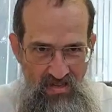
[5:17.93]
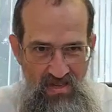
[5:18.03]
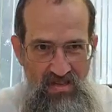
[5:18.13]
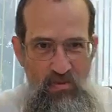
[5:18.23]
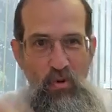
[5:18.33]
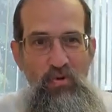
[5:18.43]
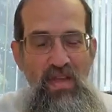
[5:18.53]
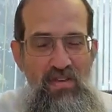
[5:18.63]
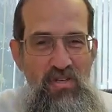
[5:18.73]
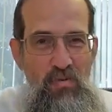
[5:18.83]
in
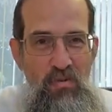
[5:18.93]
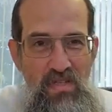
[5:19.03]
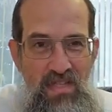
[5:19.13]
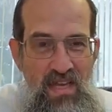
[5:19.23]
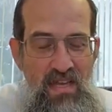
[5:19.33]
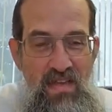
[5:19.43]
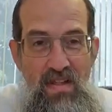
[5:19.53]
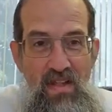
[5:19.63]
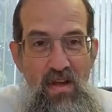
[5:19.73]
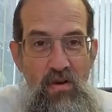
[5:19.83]
quotation, will say,
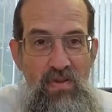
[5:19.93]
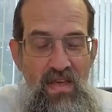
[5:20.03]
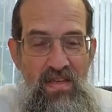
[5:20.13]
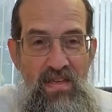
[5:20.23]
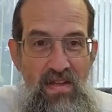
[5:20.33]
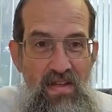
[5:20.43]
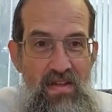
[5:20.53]
okay,